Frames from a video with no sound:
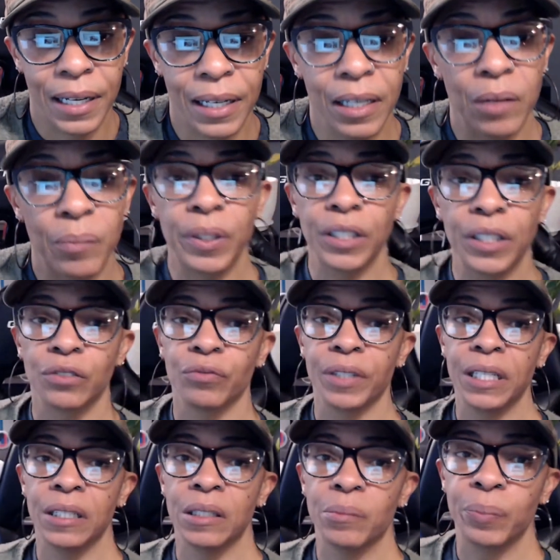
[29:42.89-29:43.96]
And then plus
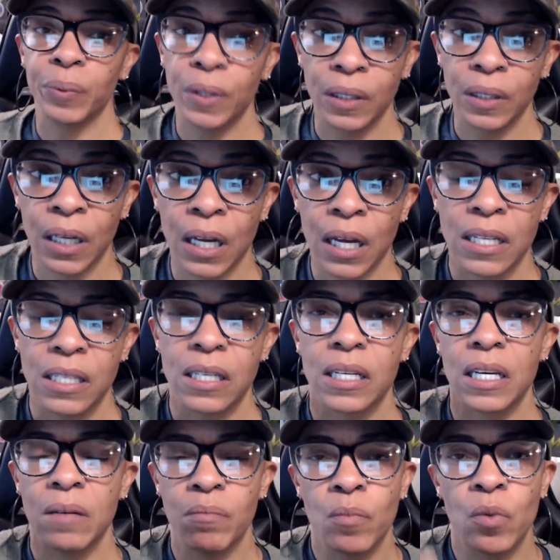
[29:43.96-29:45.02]
reading the book to
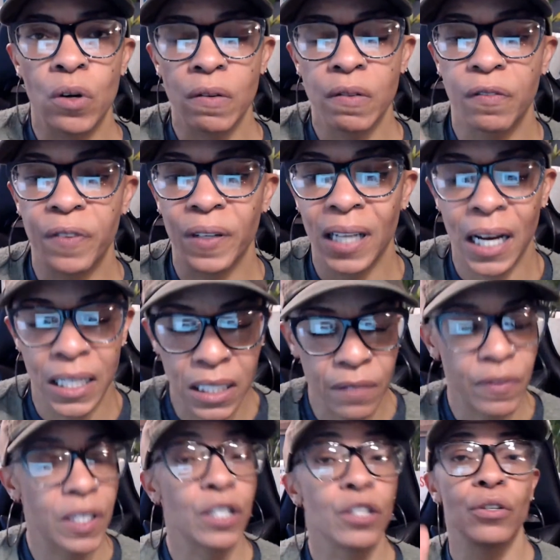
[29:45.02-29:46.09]
get more of the
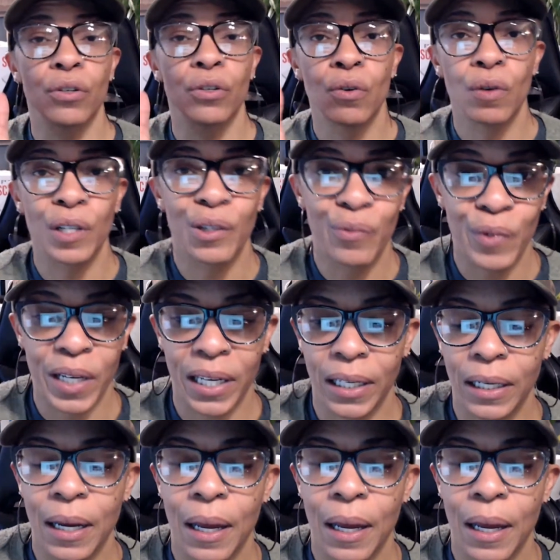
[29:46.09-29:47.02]
philosophy, you're going to win.